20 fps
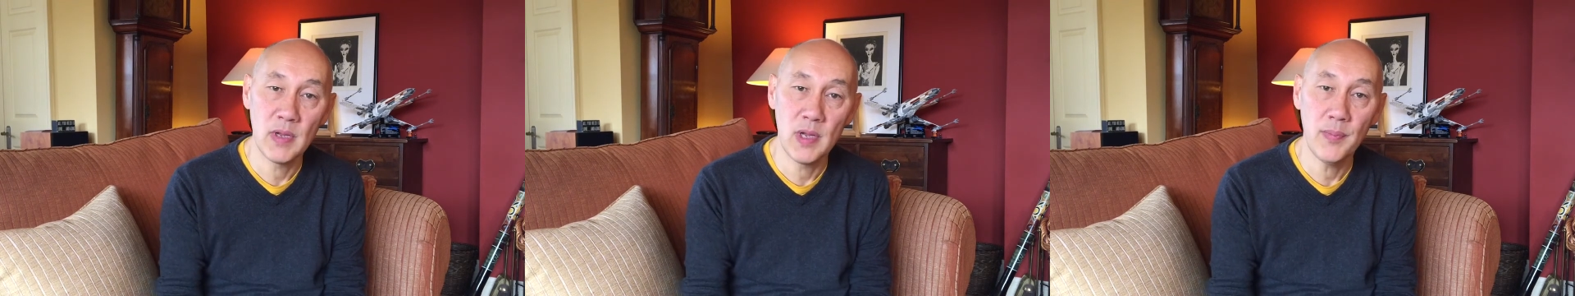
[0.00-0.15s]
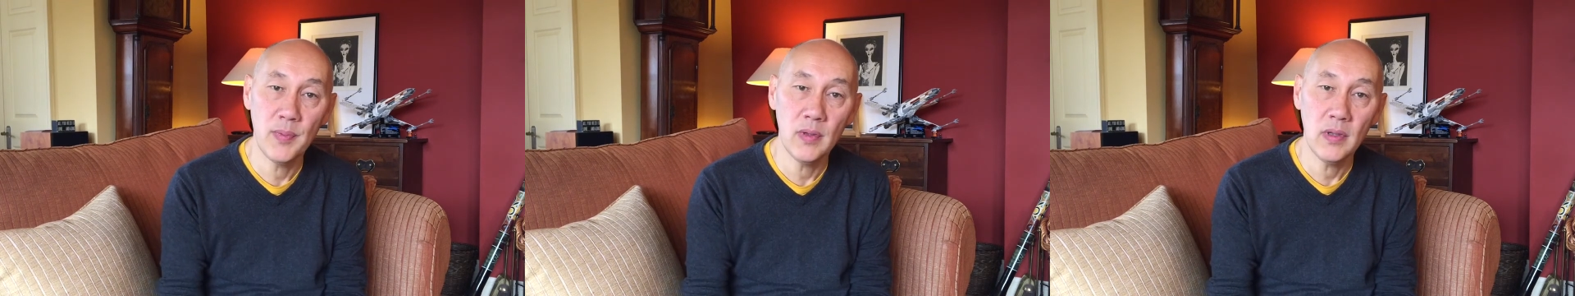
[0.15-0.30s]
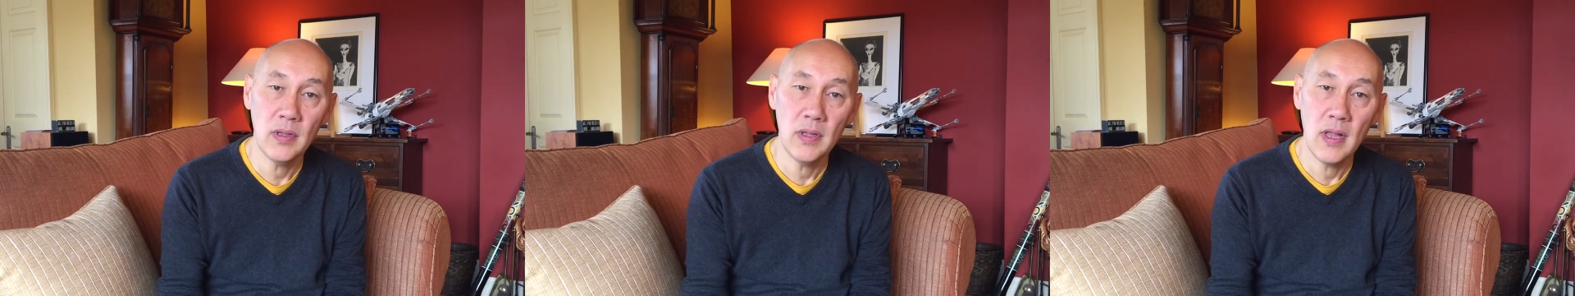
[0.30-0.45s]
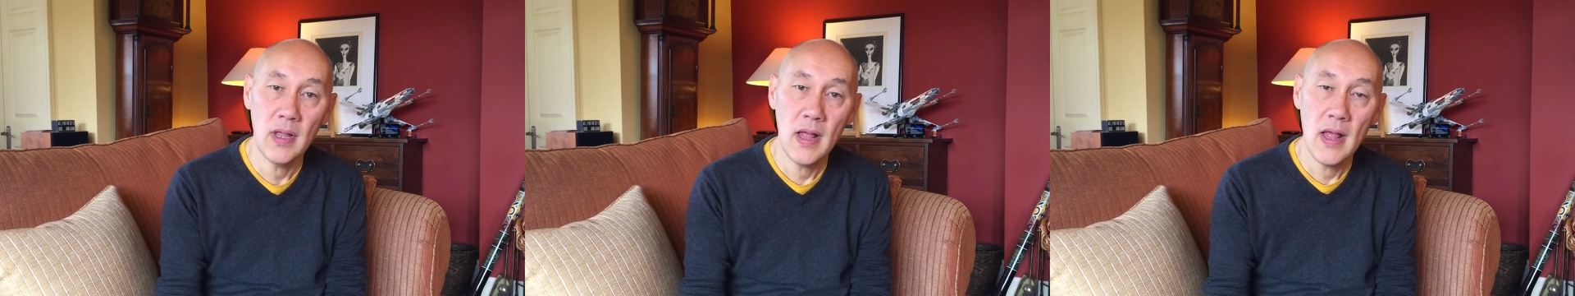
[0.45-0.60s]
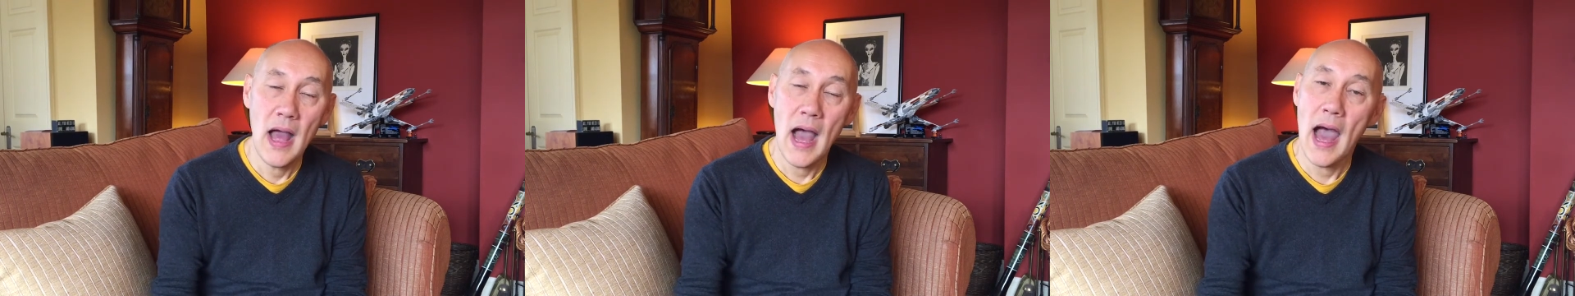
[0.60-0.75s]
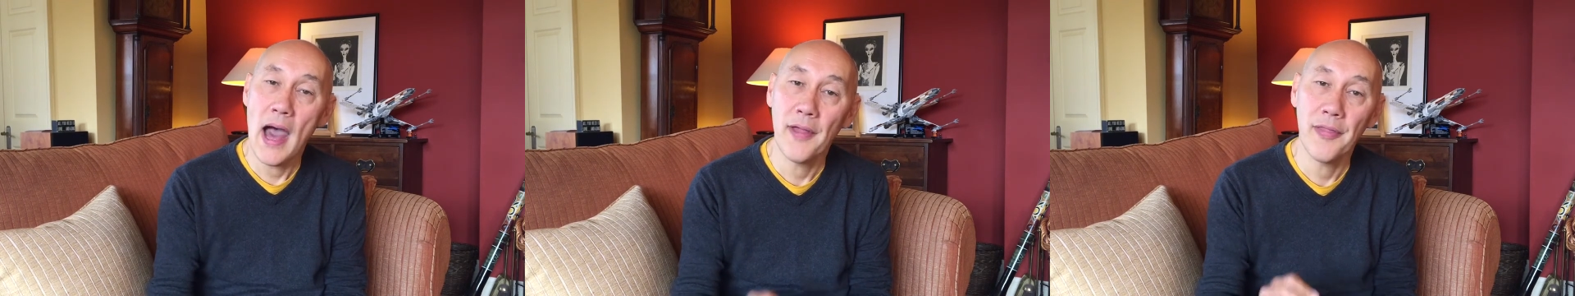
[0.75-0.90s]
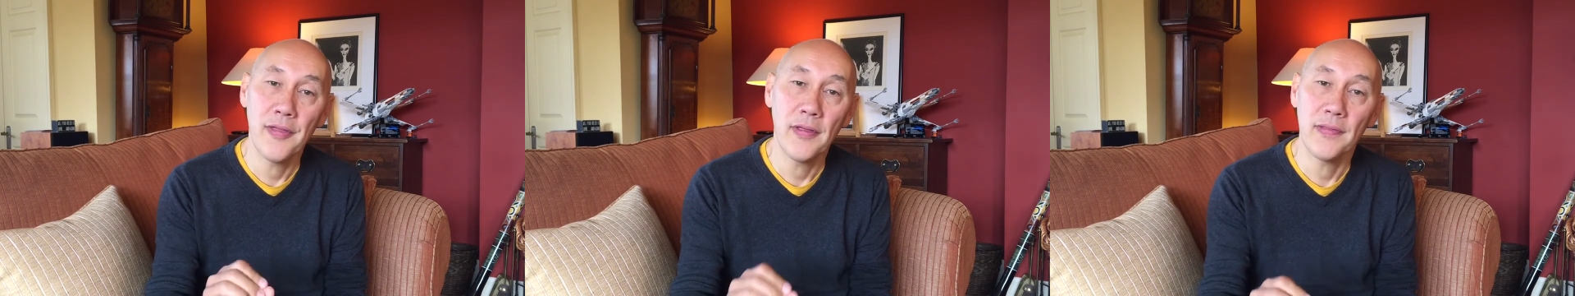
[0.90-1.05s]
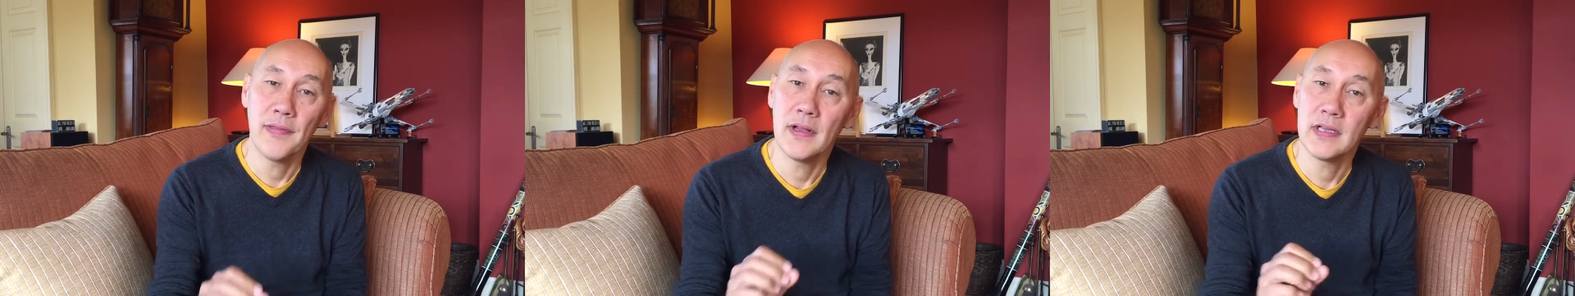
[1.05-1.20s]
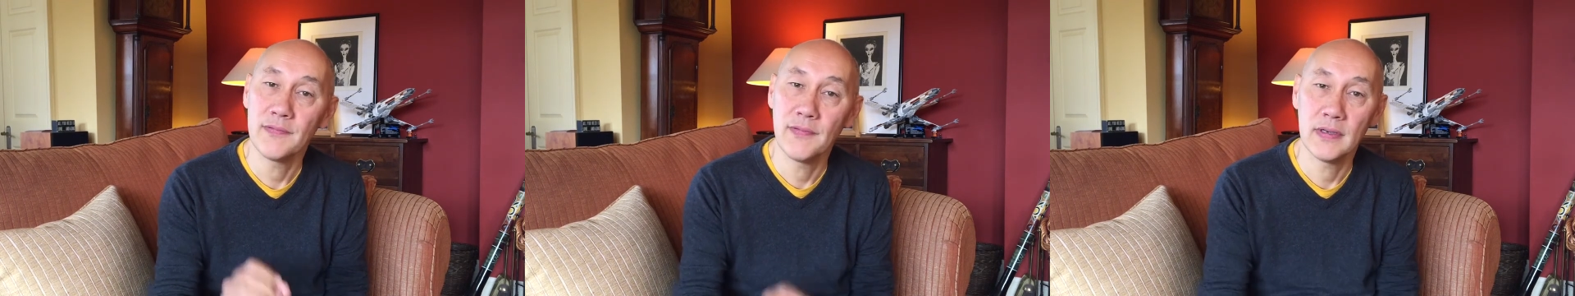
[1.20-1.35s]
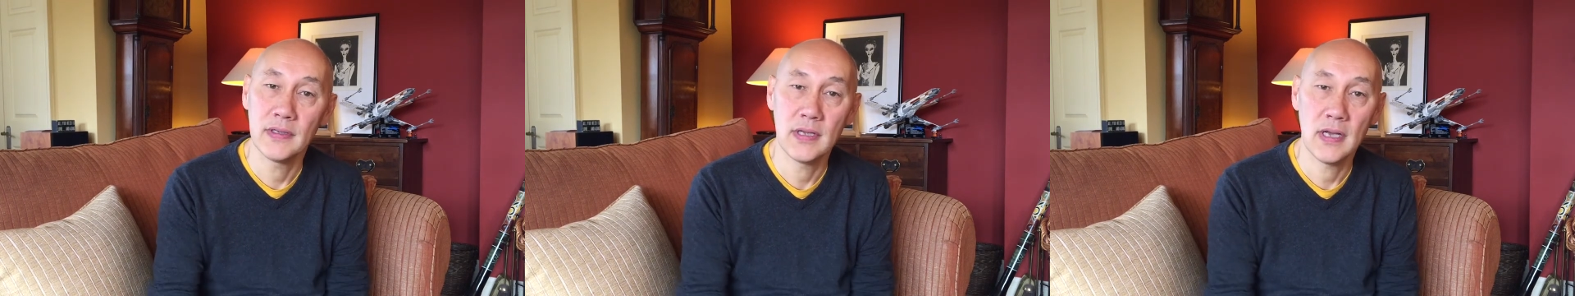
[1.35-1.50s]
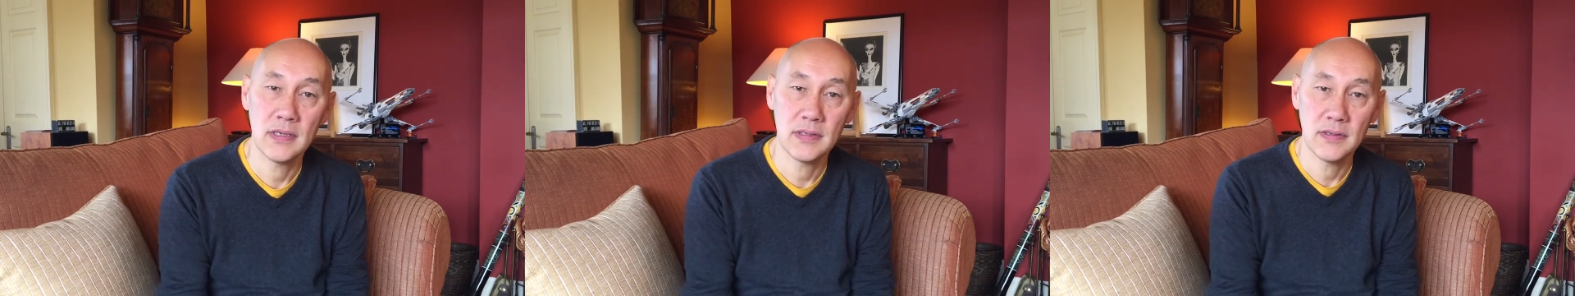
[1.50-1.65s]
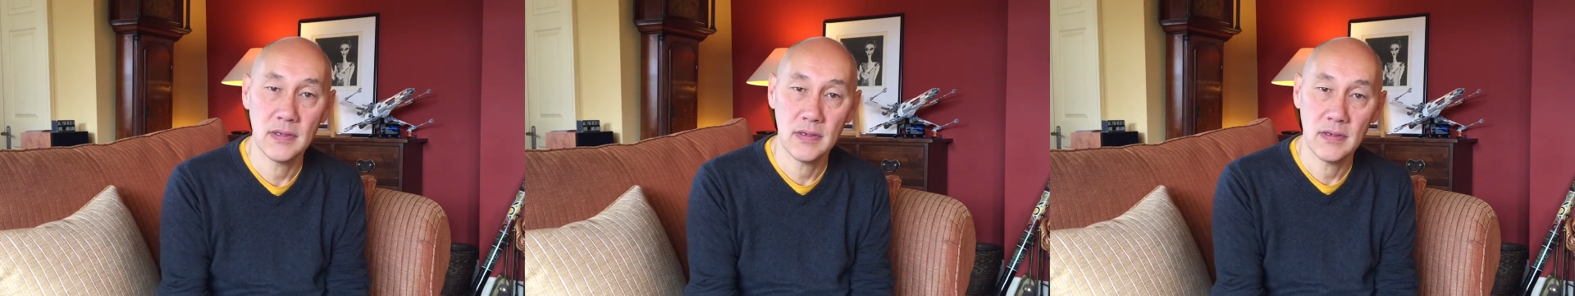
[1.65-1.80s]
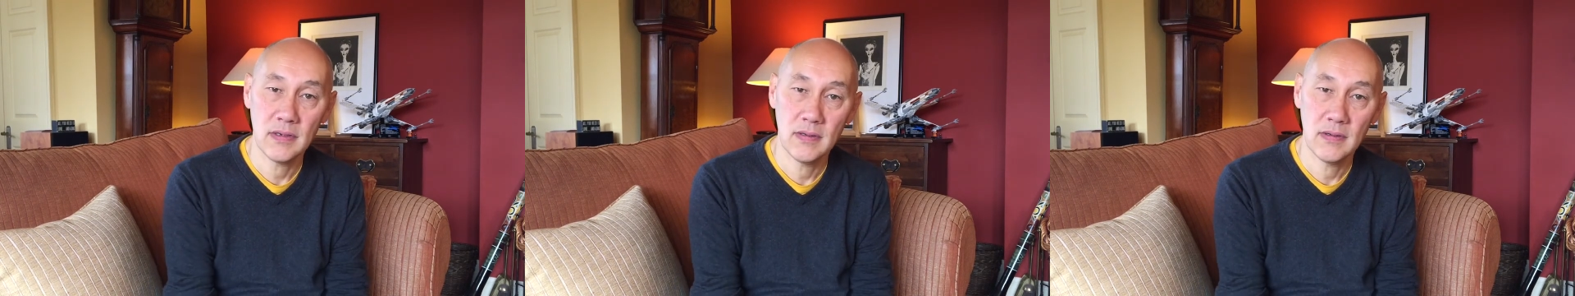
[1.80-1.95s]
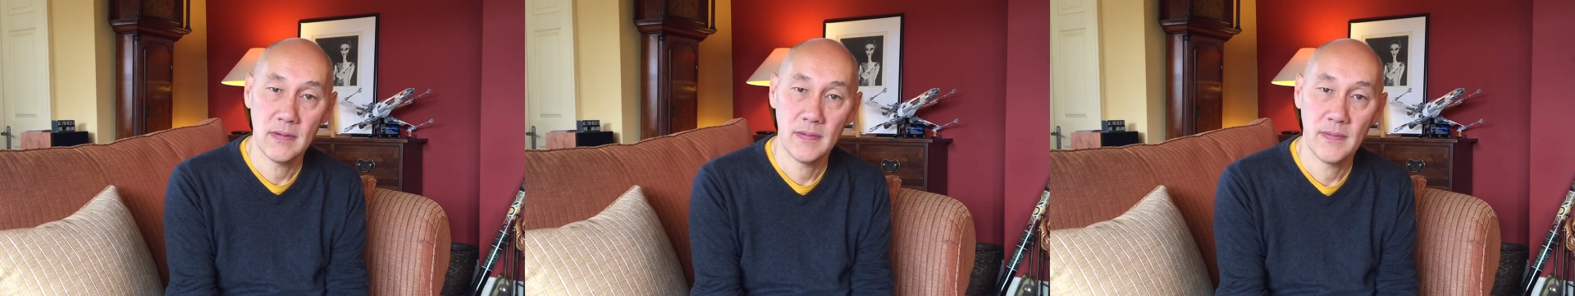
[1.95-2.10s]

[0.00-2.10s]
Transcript: people, I think that's fantastic.